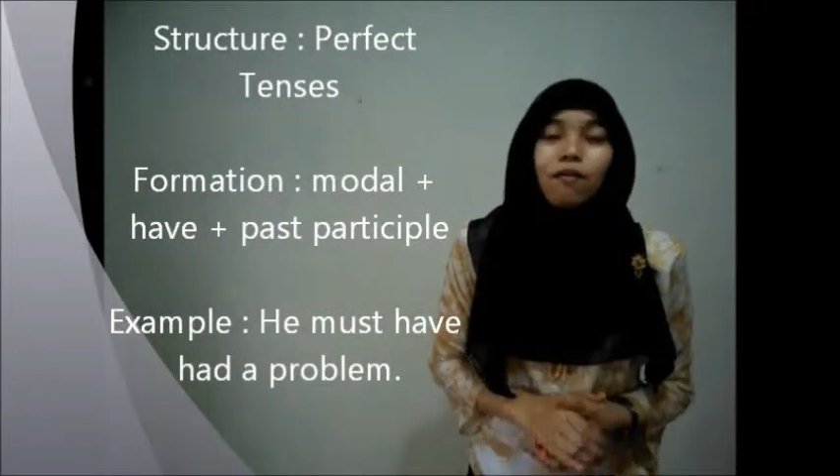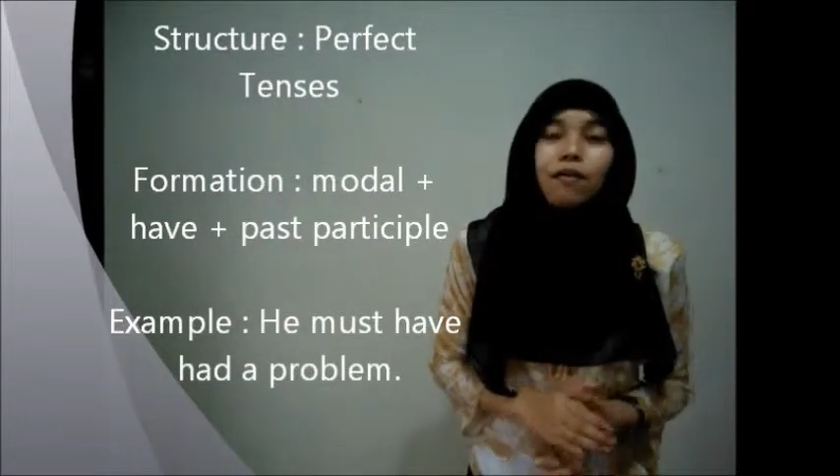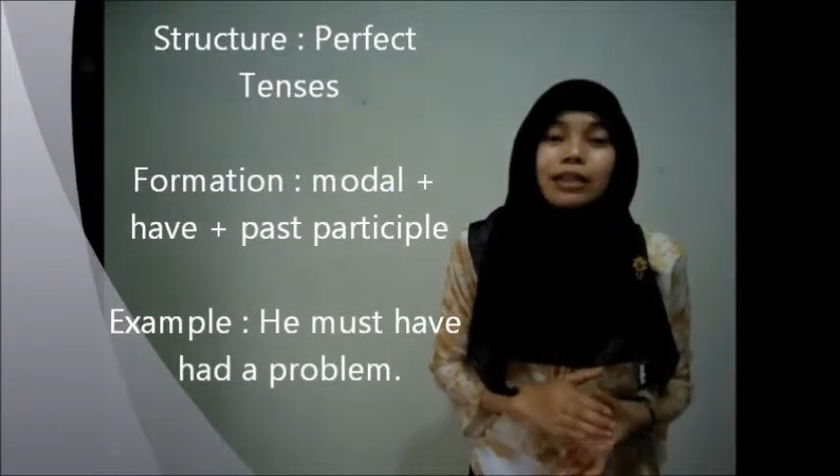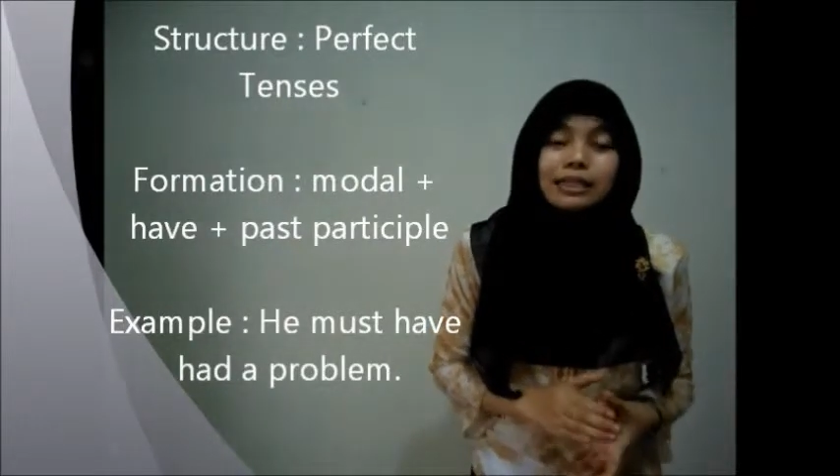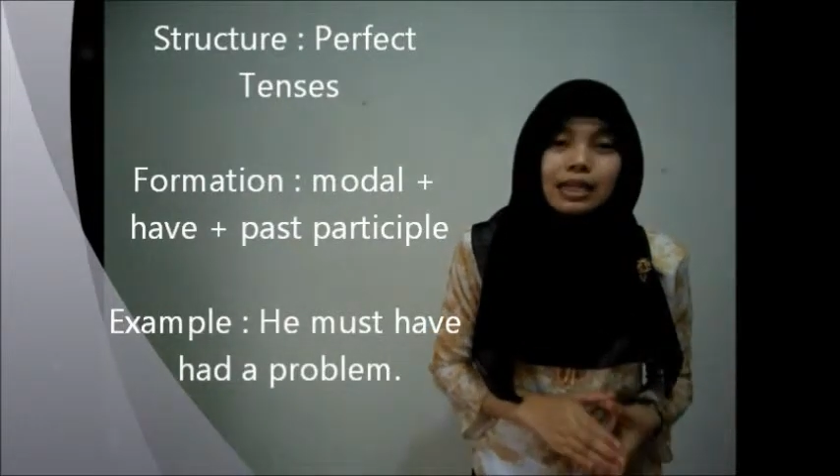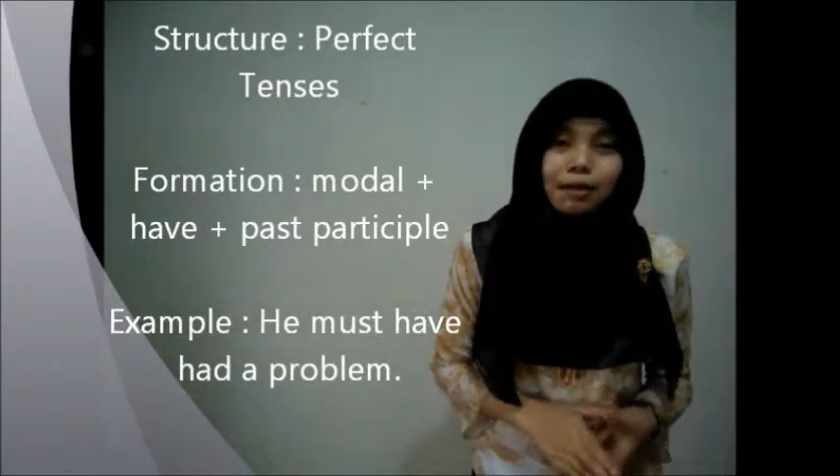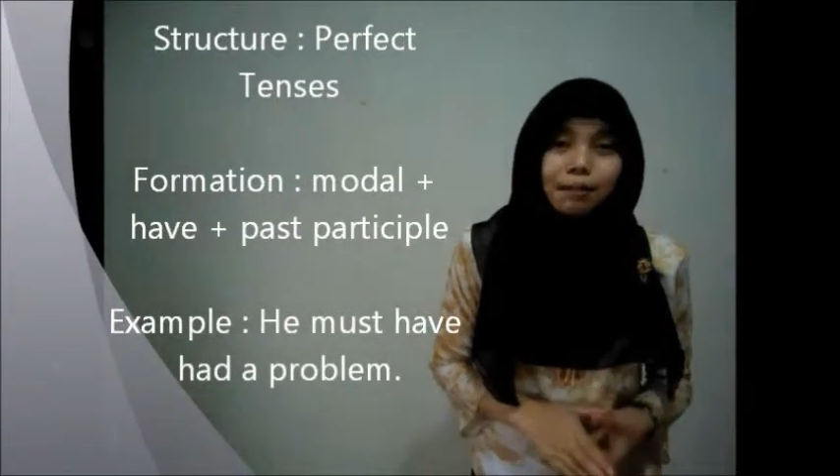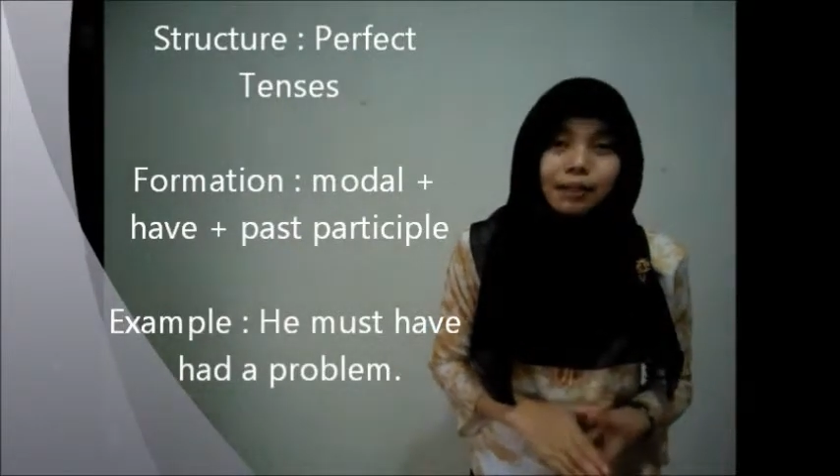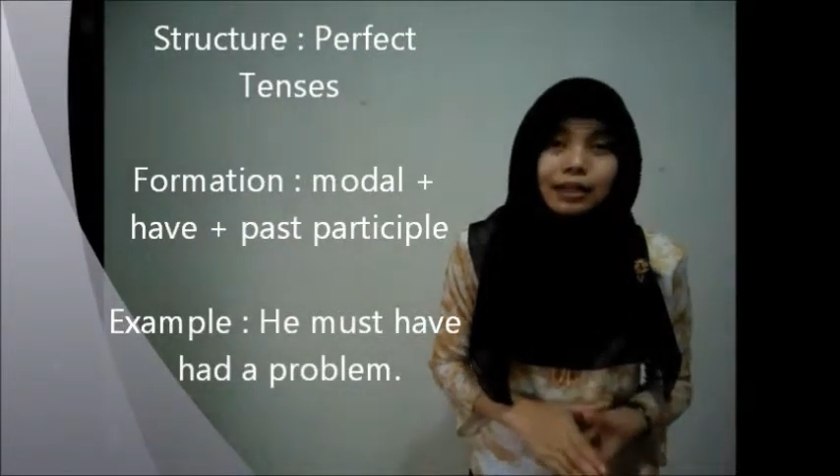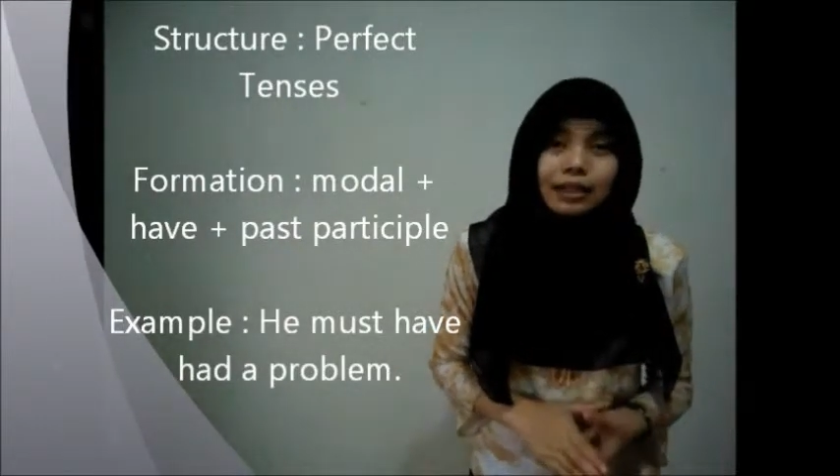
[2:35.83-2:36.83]
For
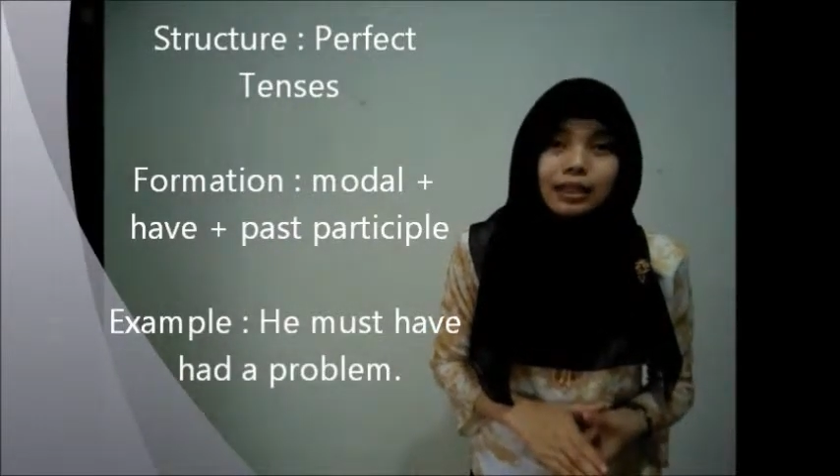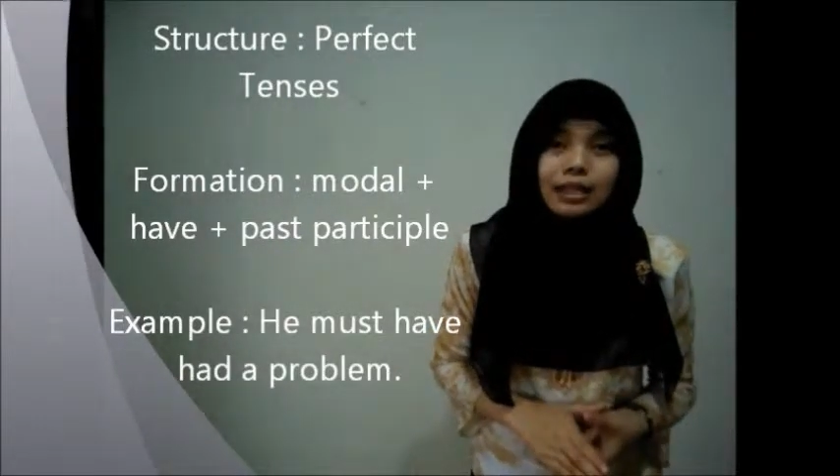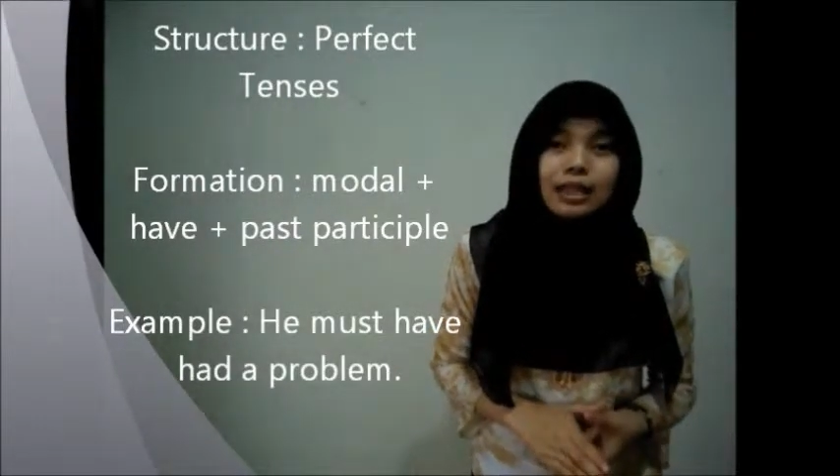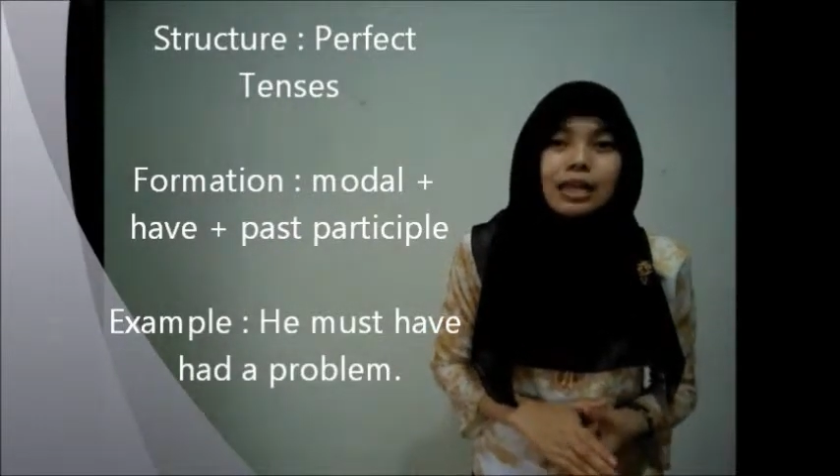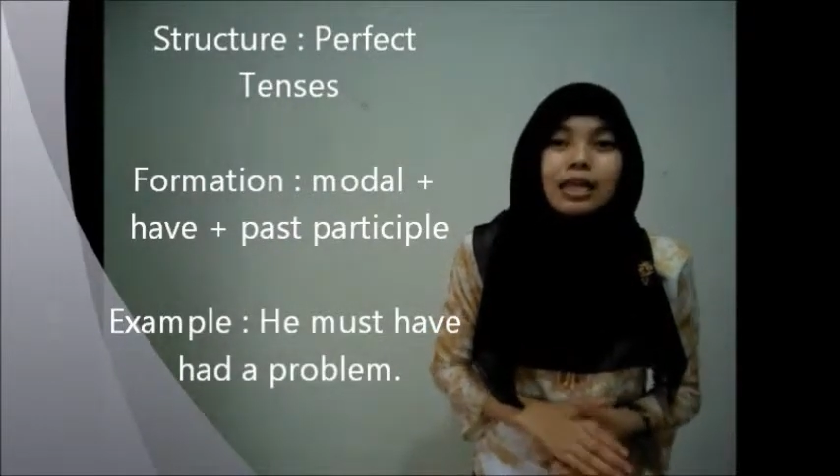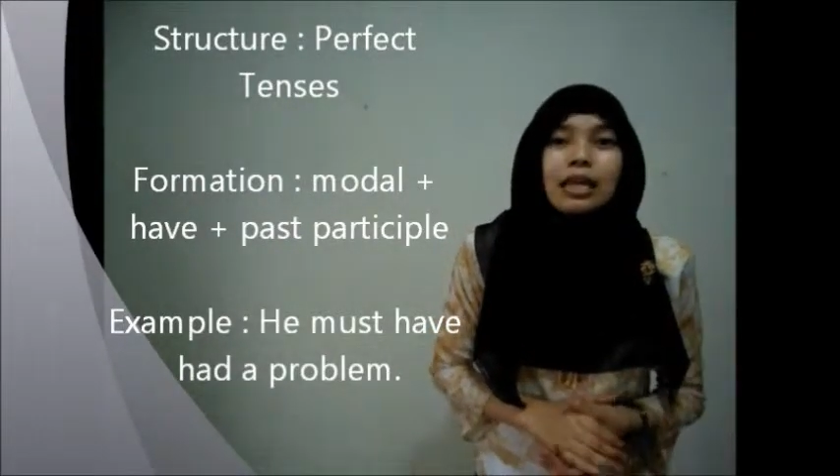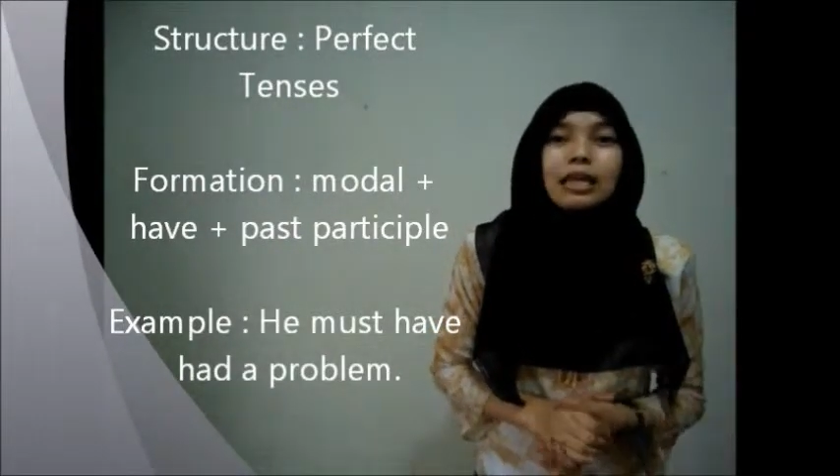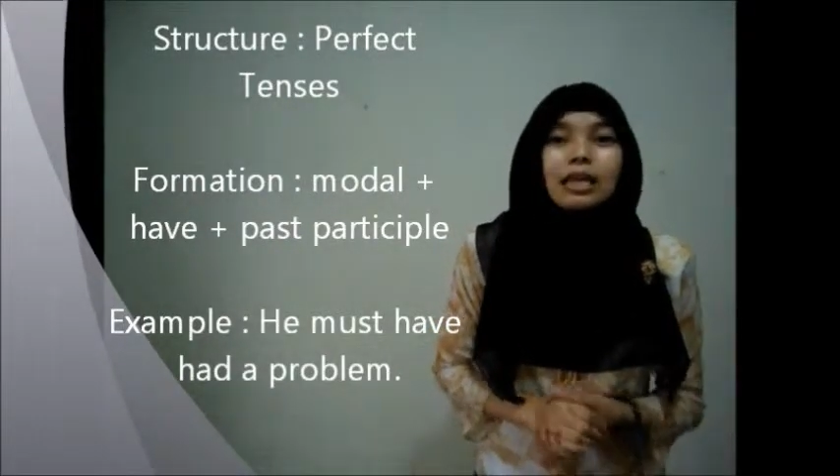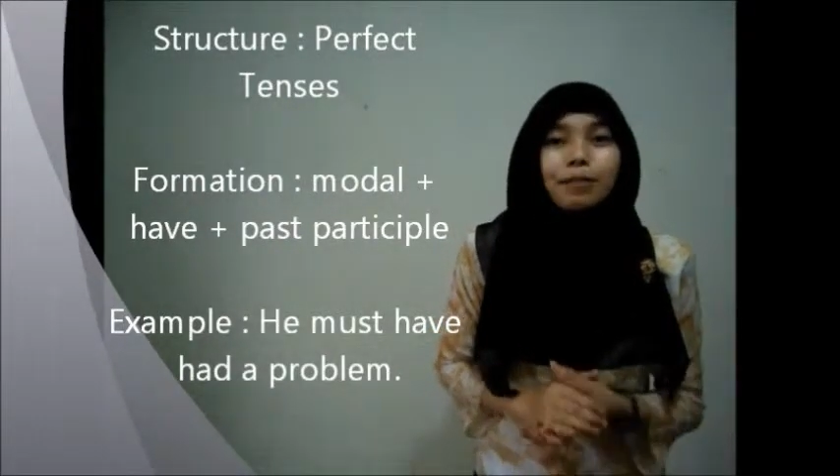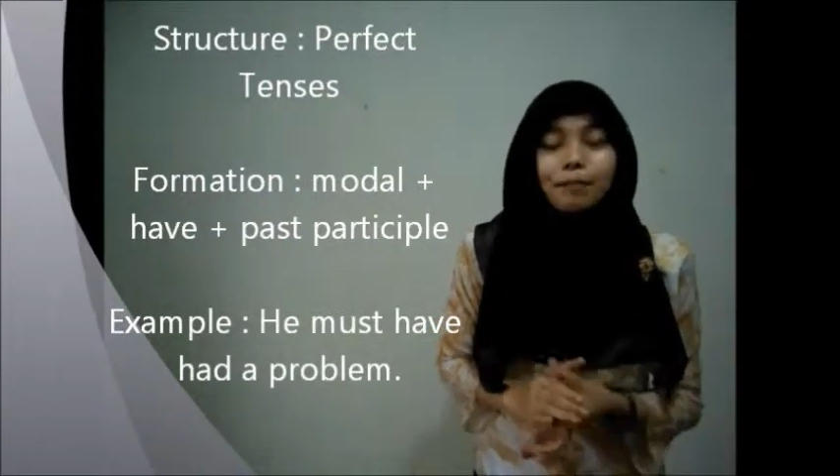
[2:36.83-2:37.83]
example,
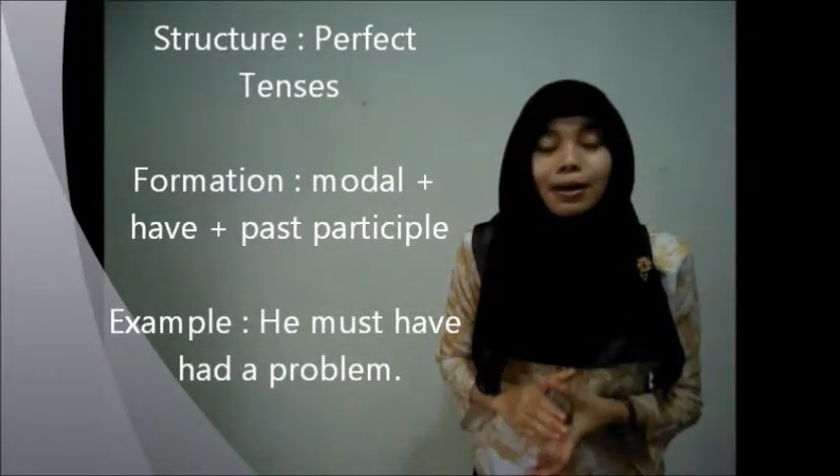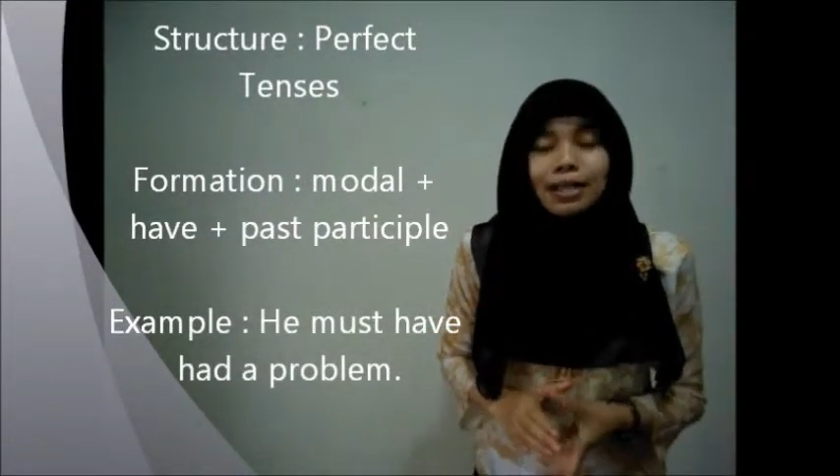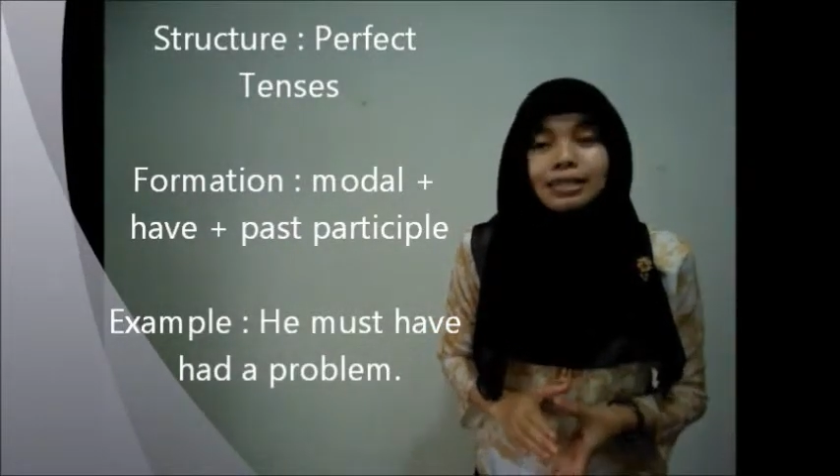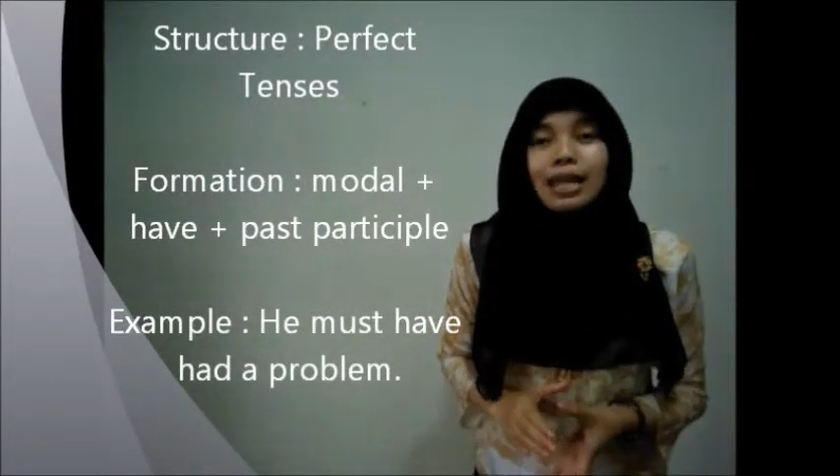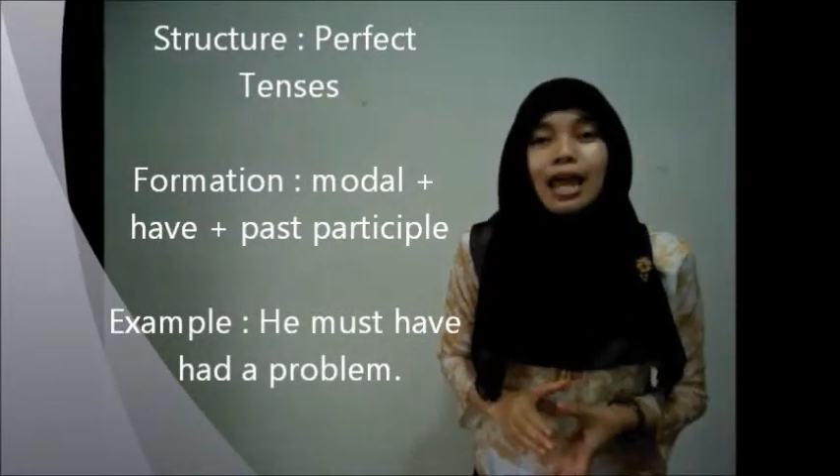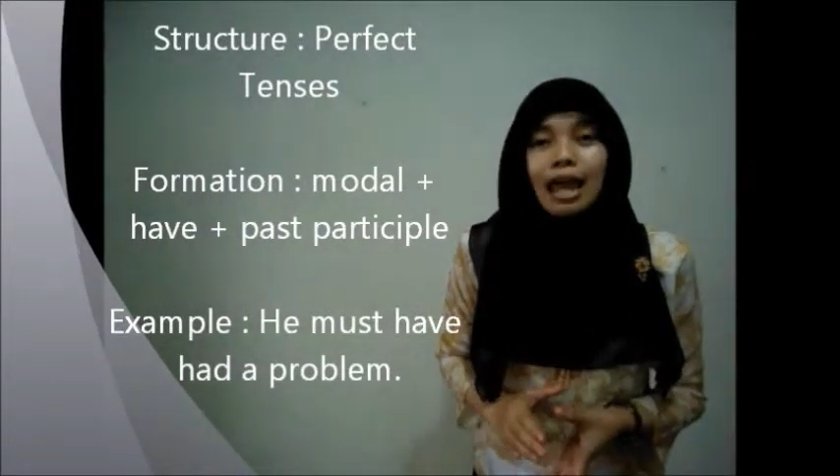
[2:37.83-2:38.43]
he must